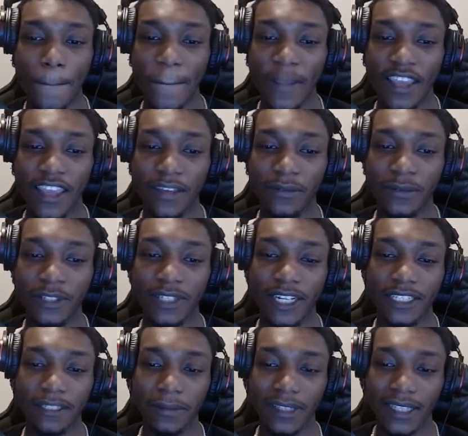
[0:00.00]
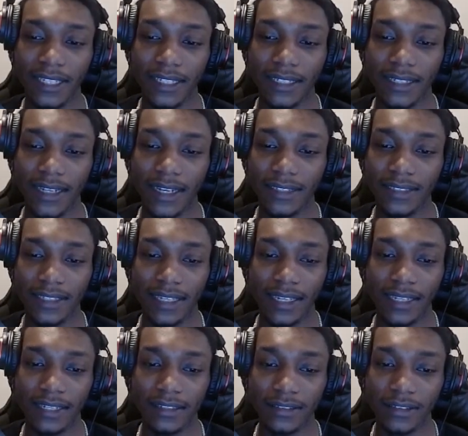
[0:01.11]
if we try to play it as a
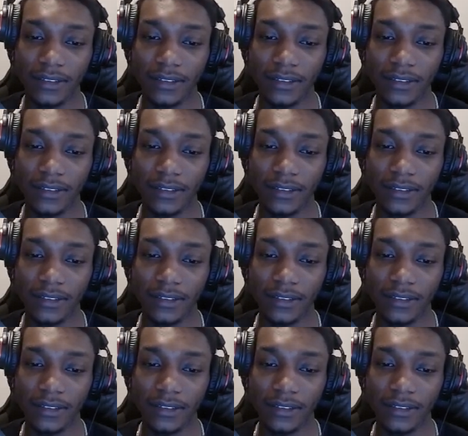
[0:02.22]
hand.